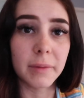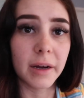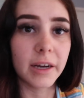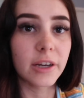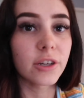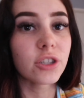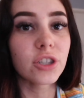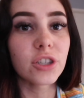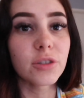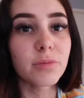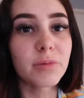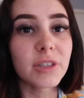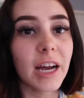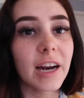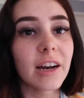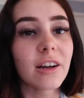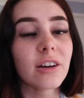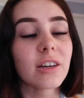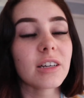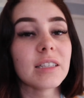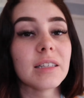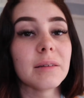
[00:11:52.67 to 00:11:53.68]
my YouTube
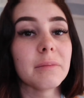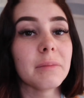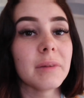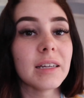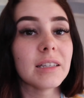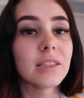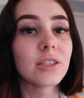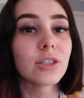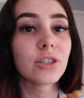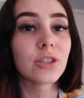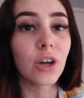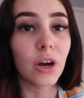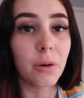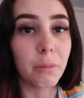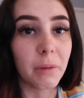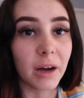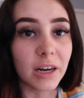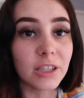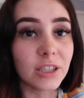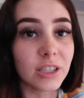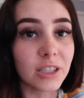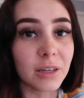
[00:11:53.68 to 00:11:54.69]
channel, because it means so
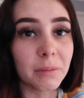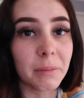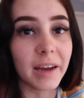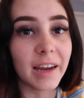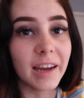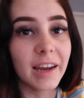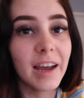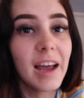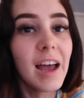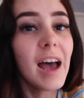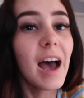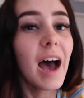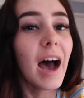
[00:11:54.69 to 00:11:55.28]
much to me.